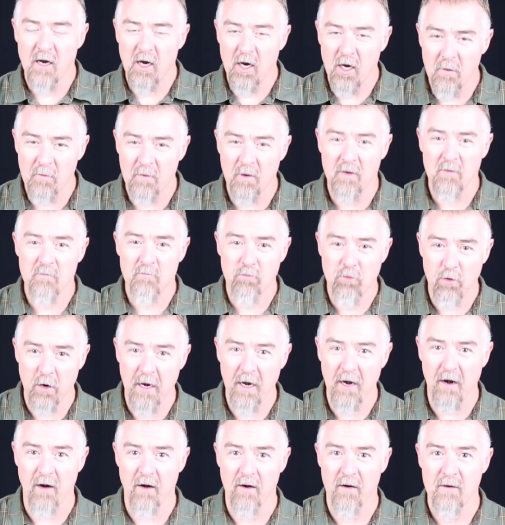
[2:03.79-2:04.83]
upon
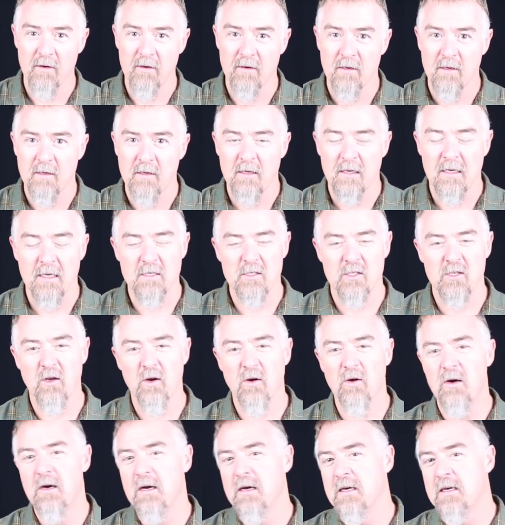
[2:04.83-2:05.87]
prayer. And
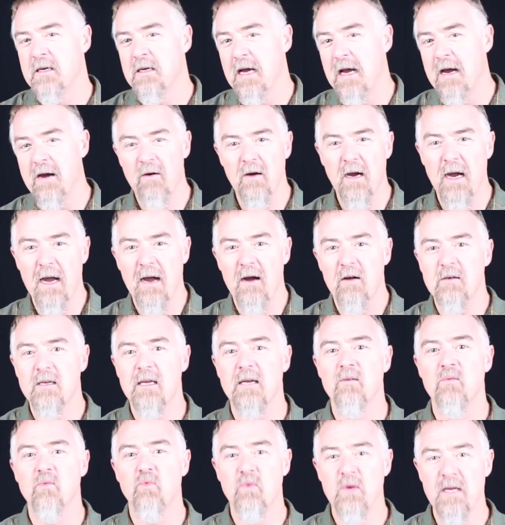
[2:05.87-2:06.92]
so, how, how
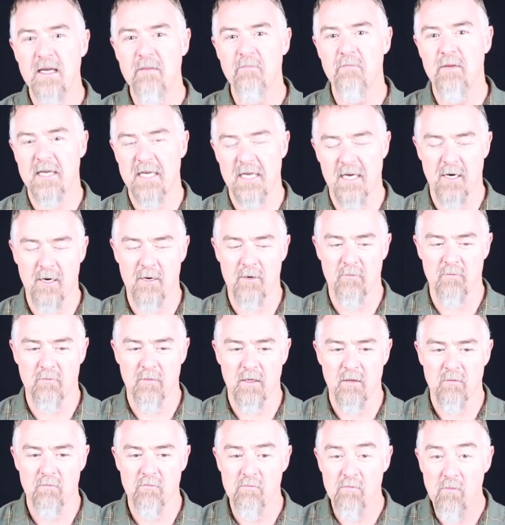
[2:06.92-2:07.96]
can we become
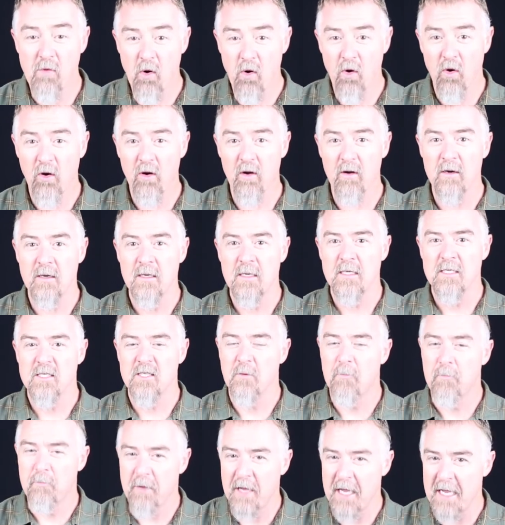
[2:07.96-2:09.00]
more
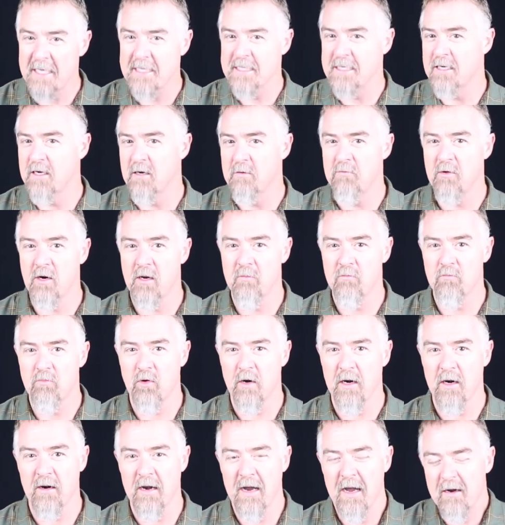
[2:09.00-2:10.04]
dependent upon
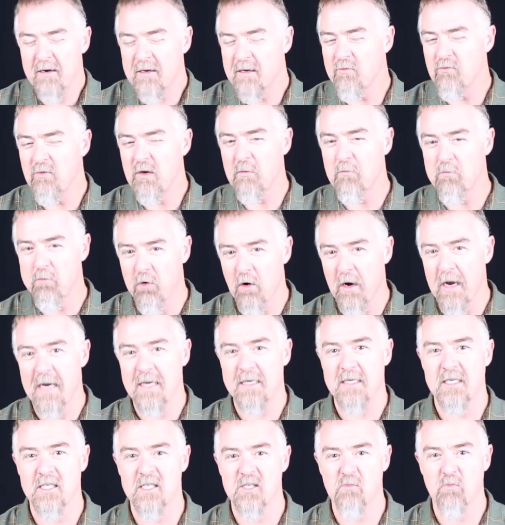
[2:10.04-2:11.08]
prayer? How can we
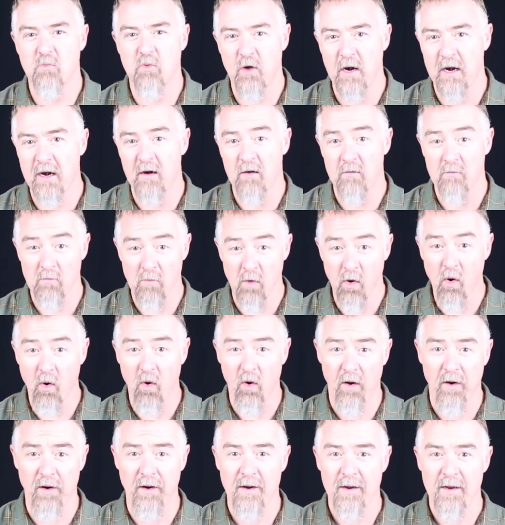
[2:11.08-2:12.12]
practice prayer
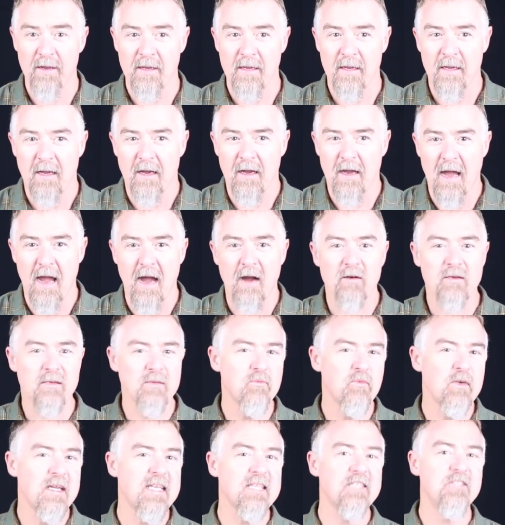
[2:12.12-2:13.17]
more? How
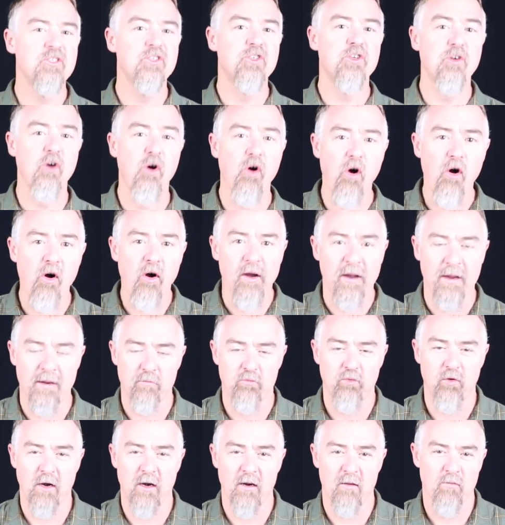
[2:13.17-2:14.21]
can we enjoy
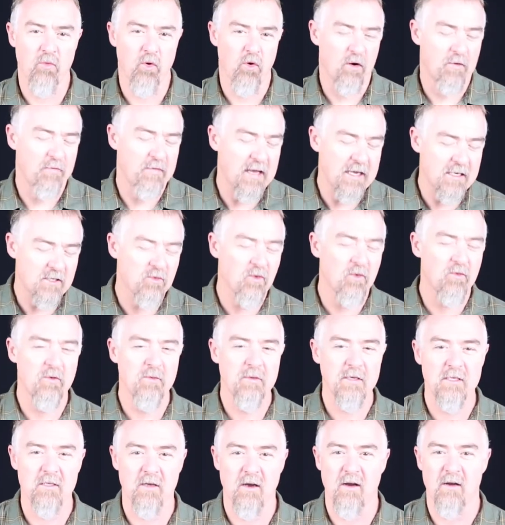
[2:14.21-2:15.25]
prayer more? And that's what we'll
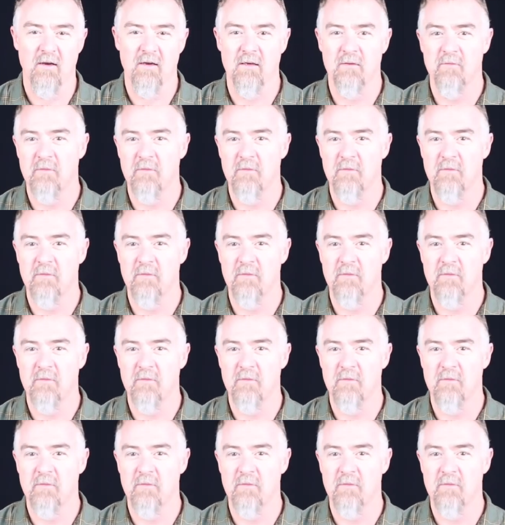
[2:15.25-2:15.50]
be talking